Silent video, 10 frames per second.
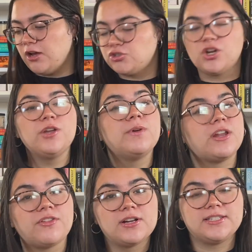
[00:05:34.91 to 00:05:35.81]
I'll show you
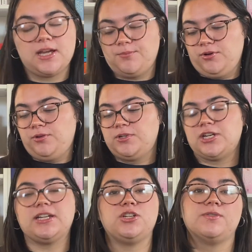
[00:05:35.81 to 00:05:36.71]
another example in which I
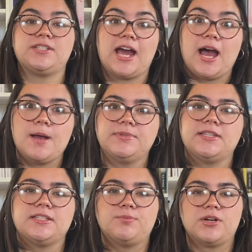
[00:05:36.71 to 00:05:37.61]
didn't use tabs.
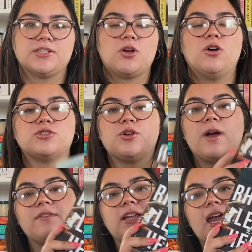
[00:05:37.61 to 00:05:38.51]
This book is also
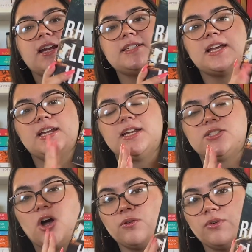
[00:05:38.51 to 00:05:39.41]
heavily annotated. It's
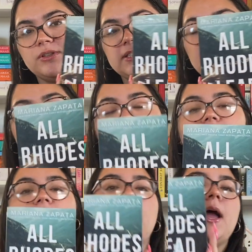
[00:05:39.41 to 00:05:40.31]
All Roads Lead
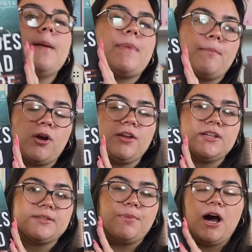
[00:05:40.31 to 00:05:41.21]
Here by Mariana
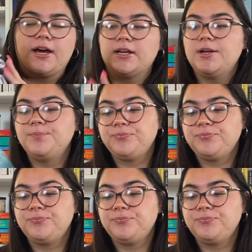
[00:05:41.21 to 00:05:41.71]
Zapata.